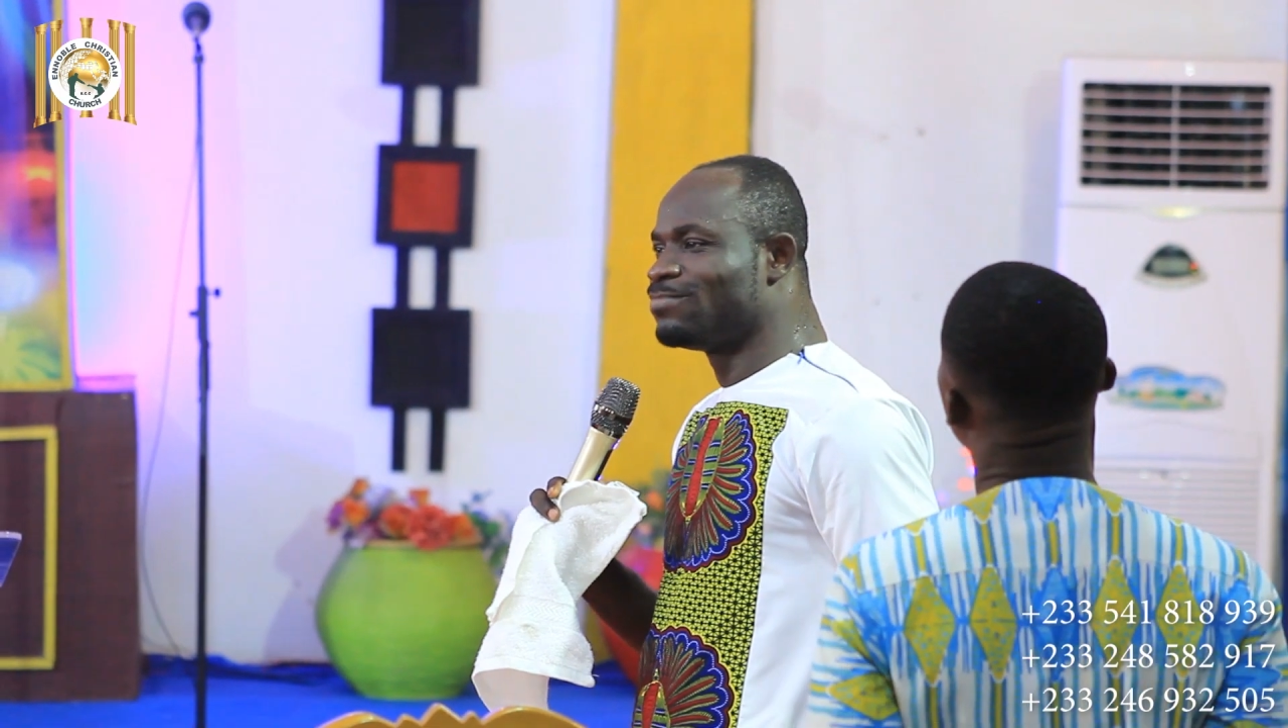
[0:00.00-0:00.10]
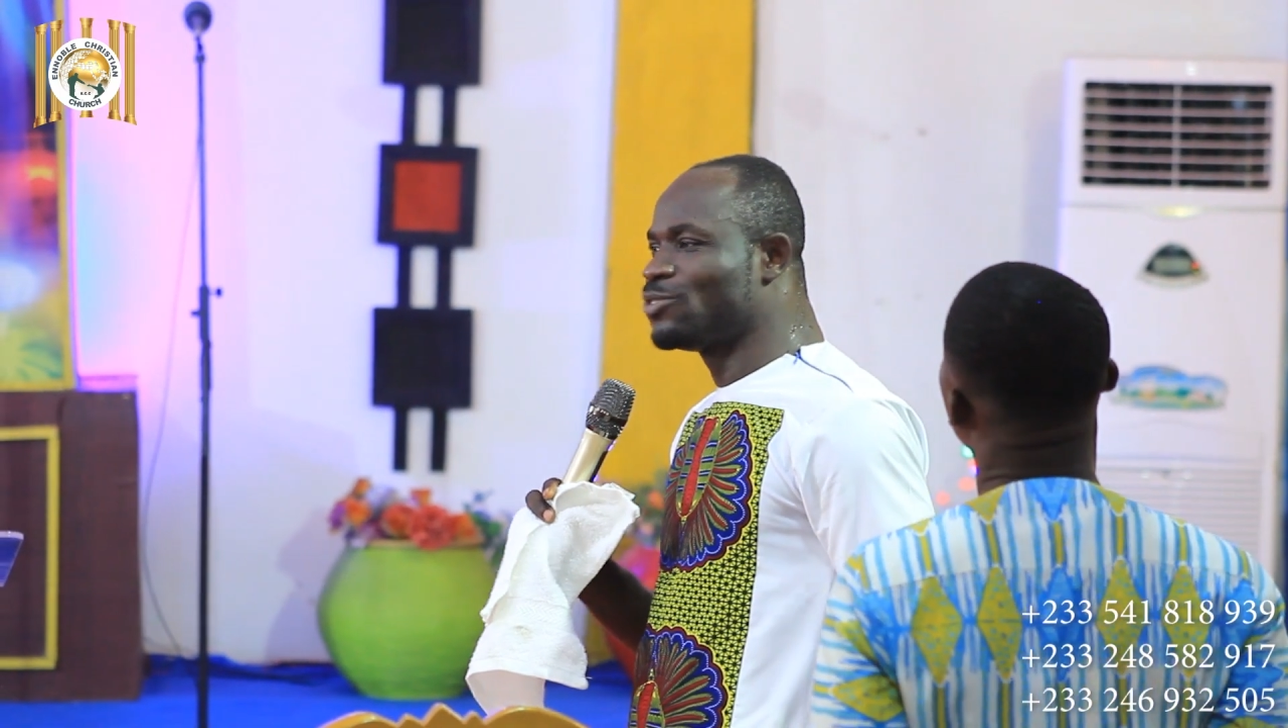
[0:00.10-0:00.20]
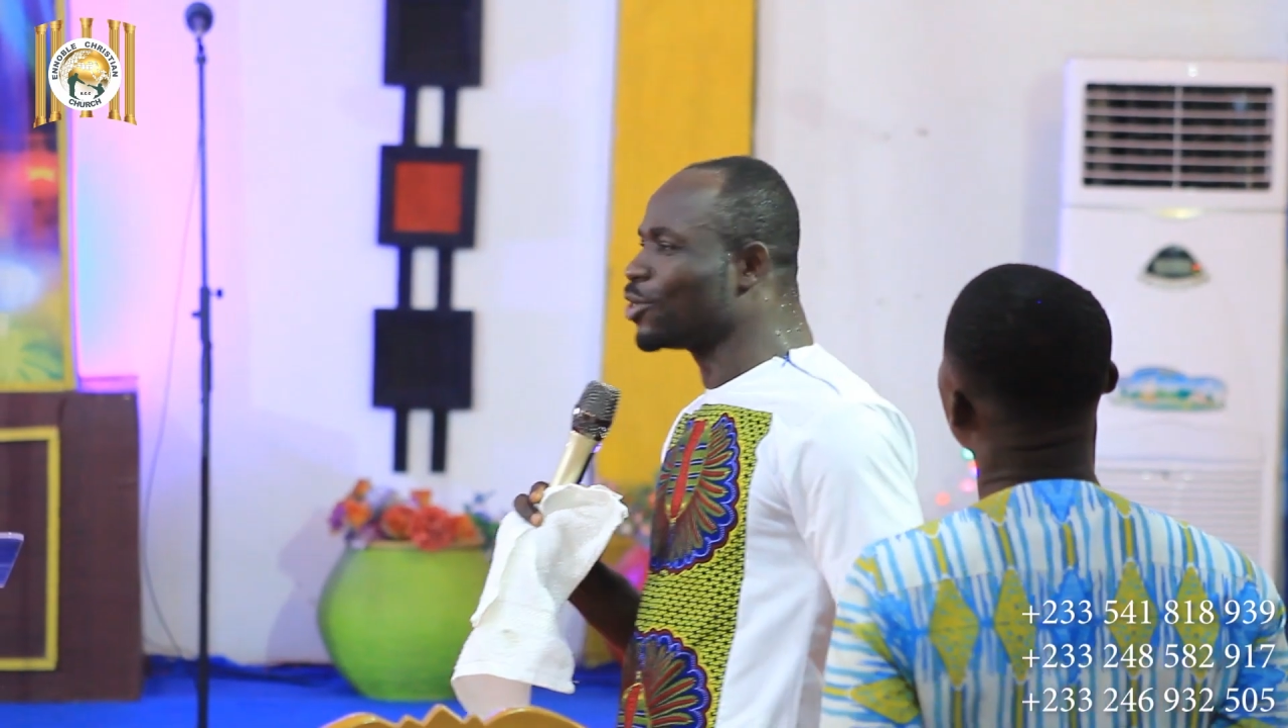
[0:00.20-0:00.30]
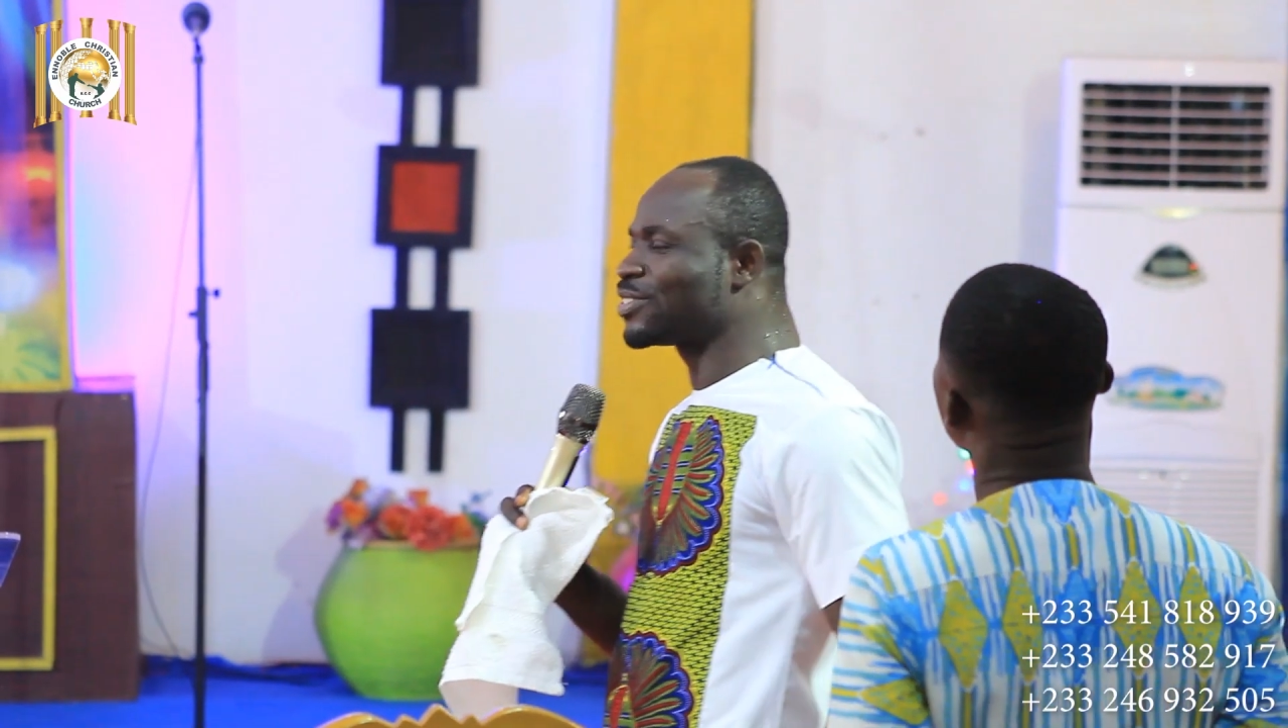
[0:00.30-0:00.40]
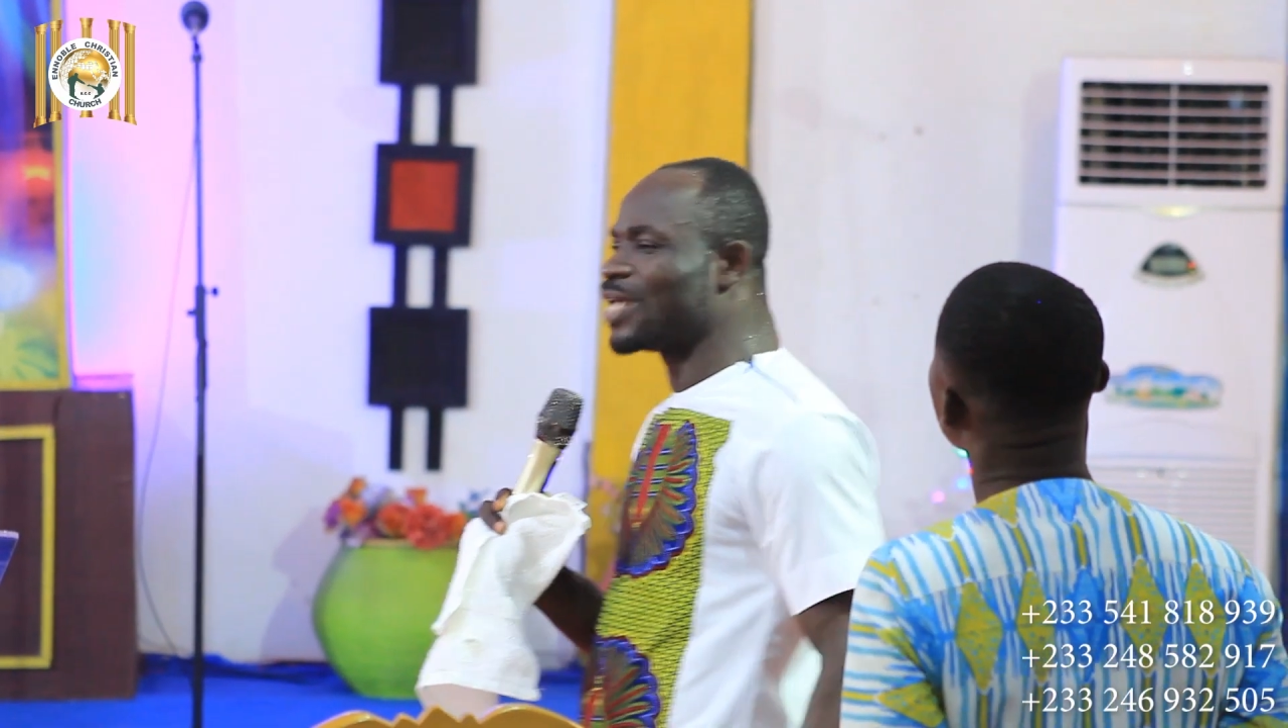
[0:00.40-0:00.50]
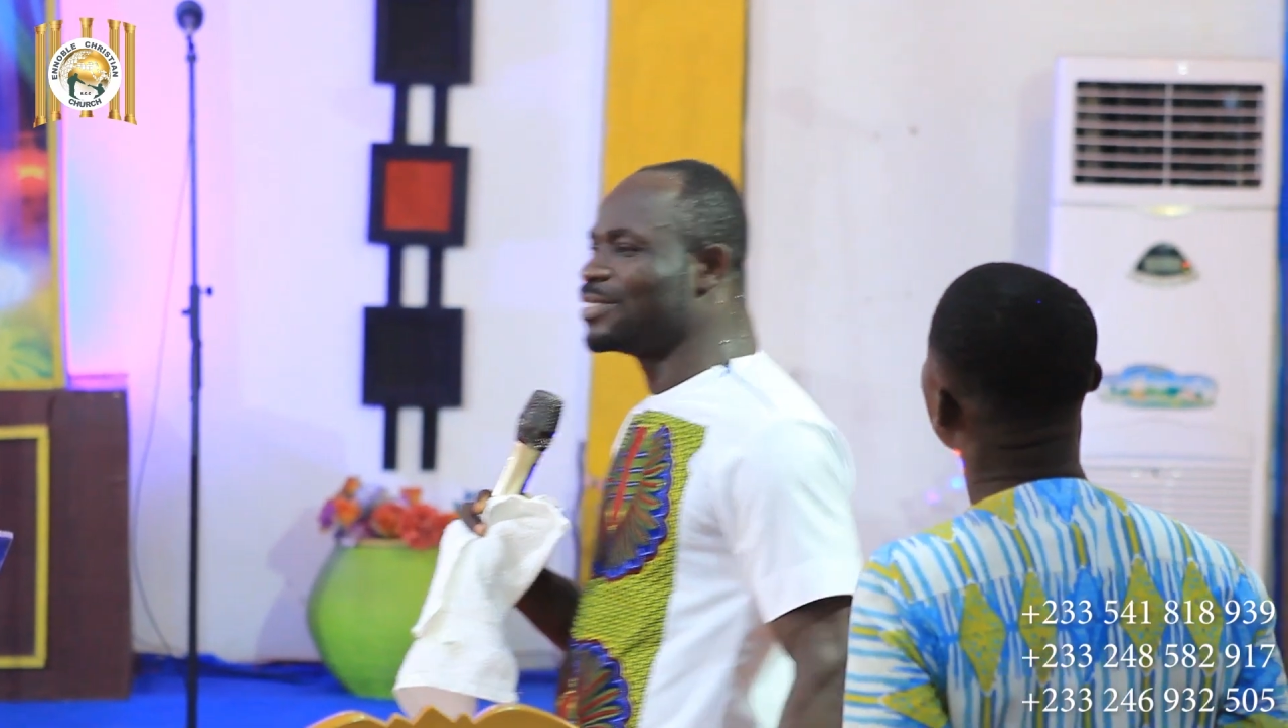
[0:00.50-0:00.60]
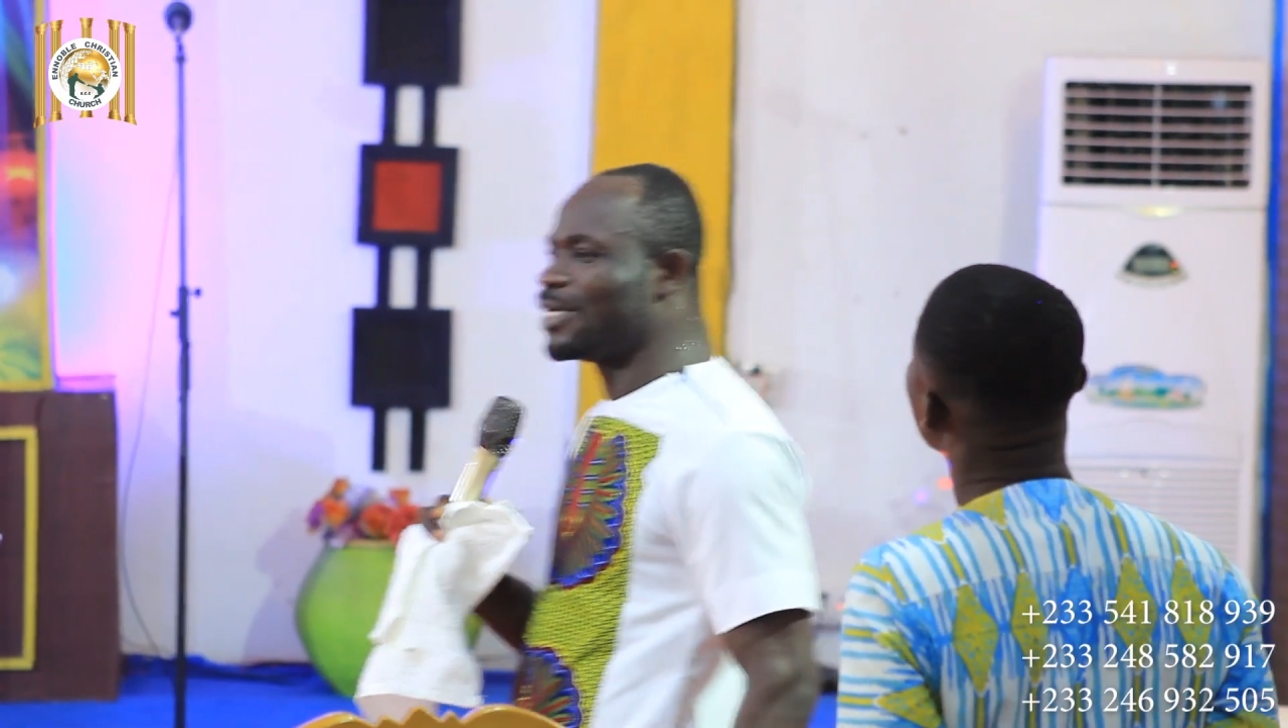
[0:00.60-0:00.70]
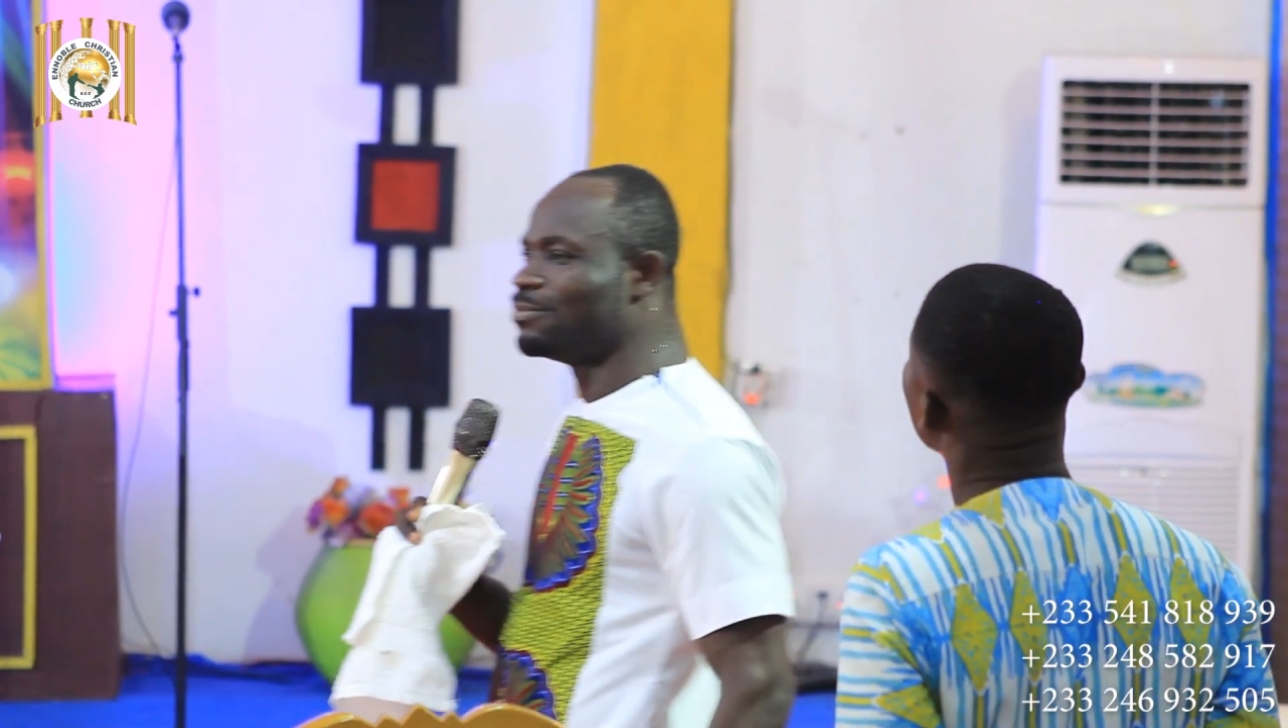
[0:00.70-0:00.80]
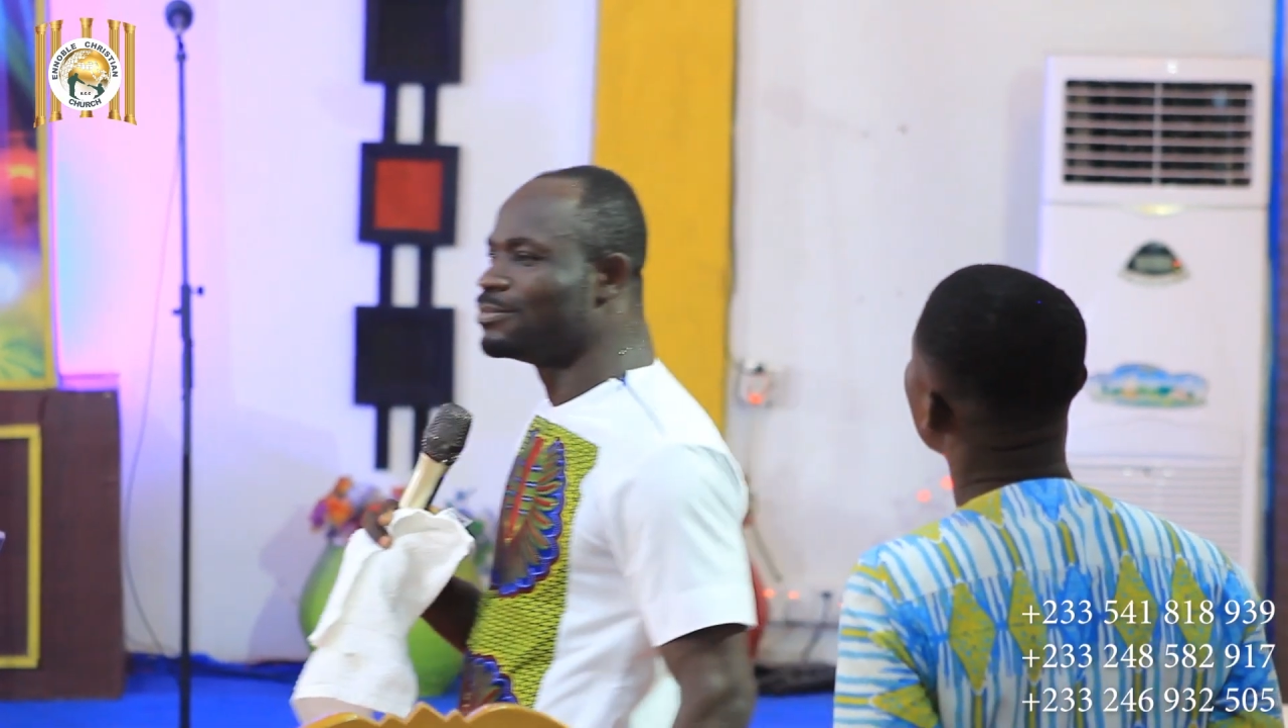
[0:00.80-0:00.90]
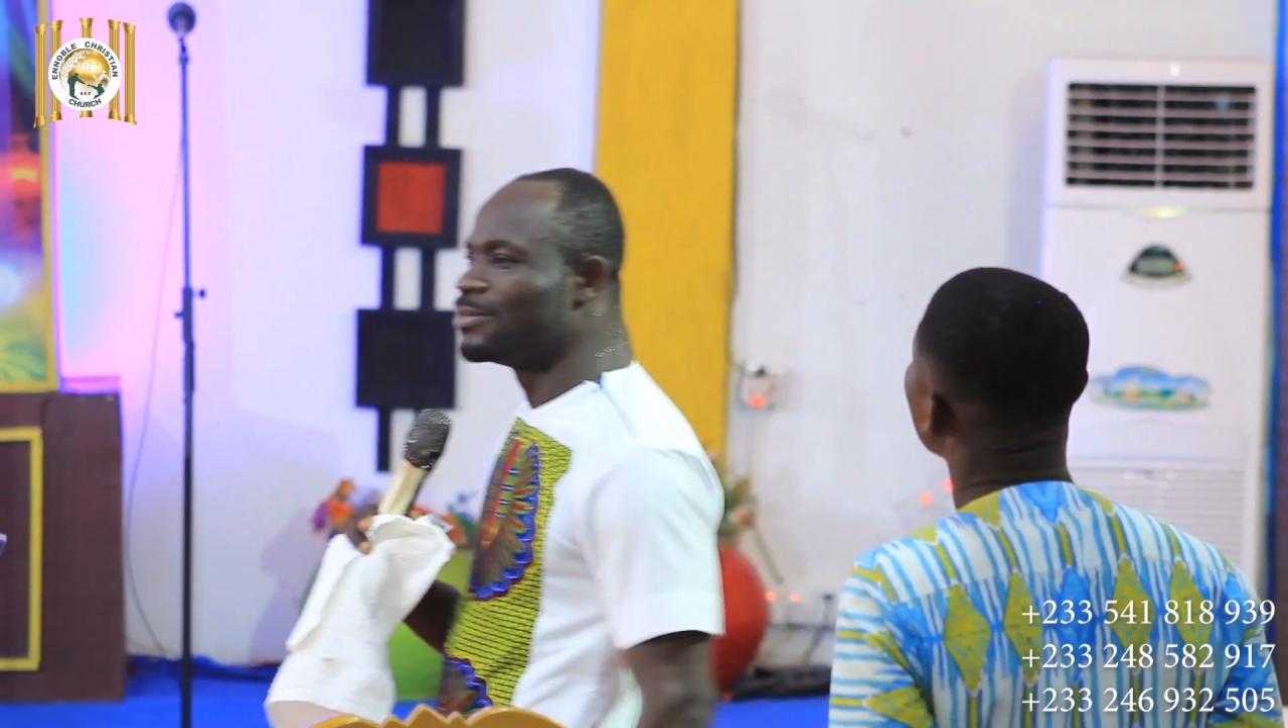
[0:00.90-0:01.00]
God sent
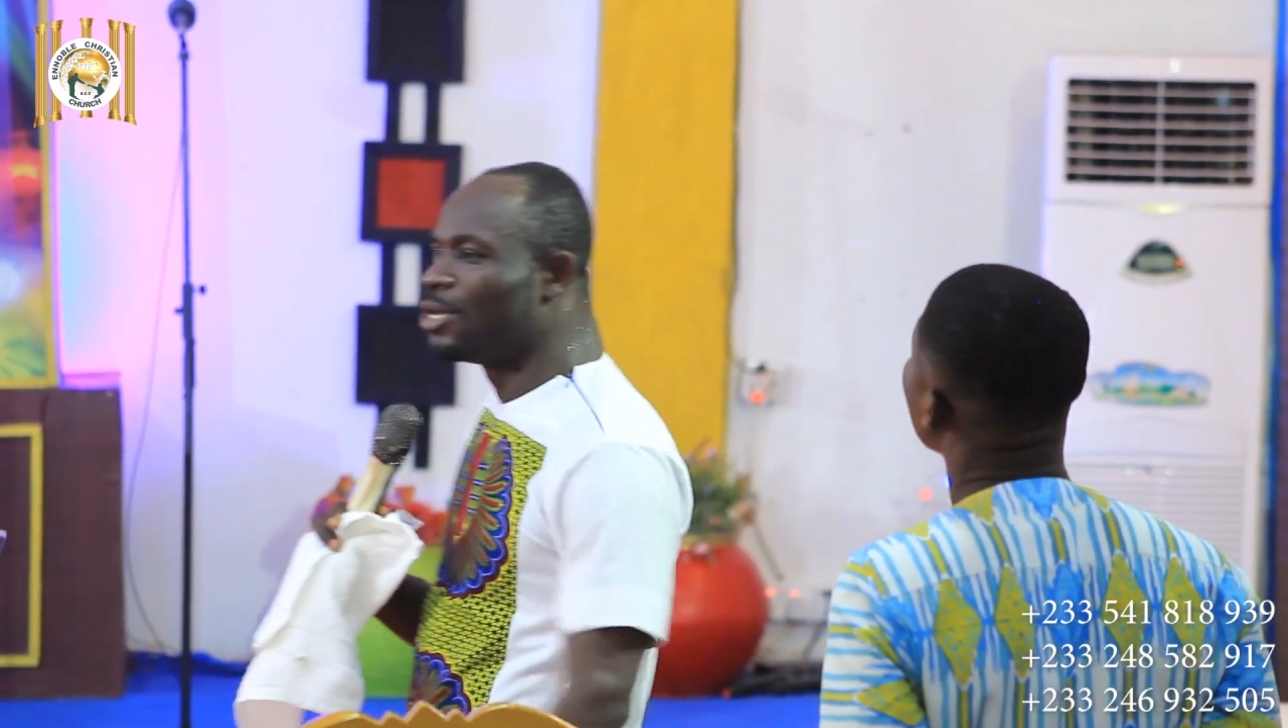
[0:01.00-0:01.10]
him.